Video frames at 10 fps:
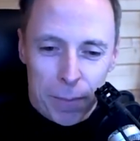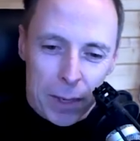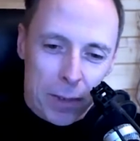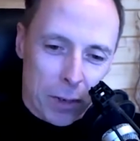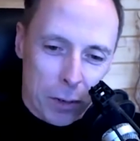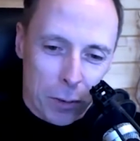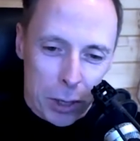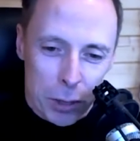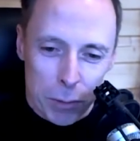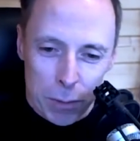So
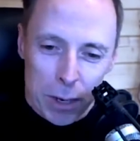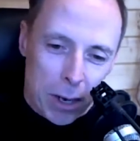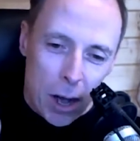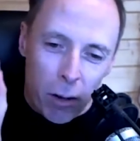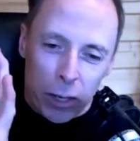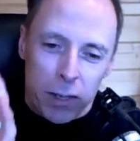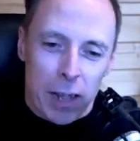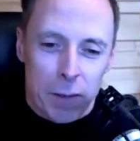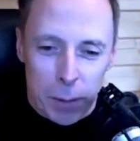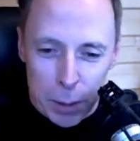you hold
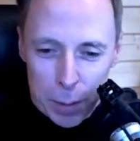yourself up in the